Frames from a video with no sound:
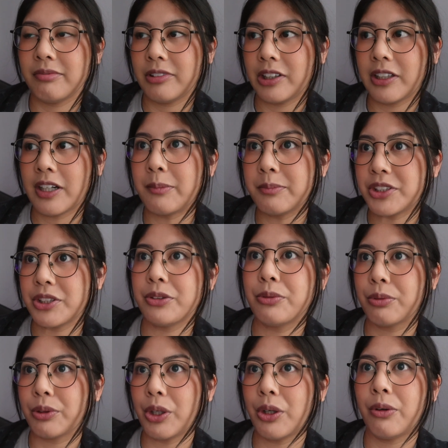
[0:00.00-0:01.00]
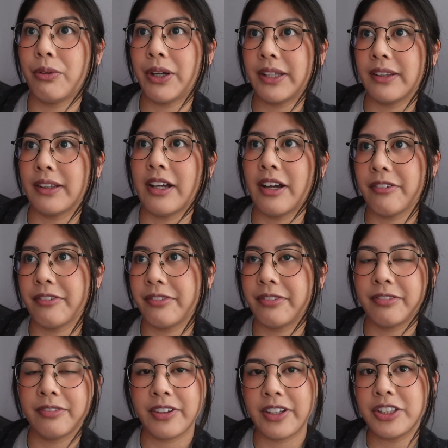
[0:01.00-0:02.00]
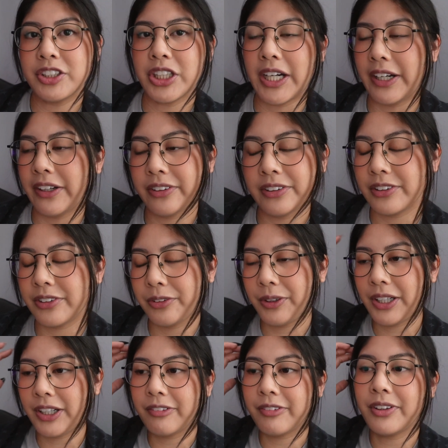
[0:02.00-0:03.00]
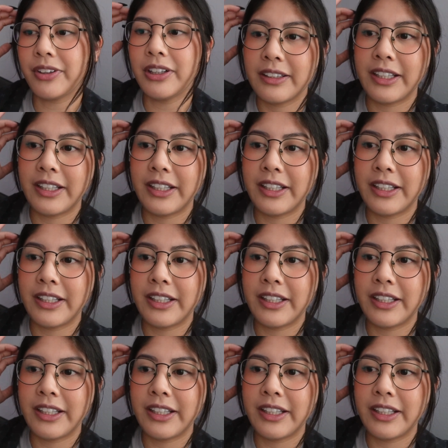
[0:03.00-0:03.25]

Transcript: come to grow and love the child or whatever.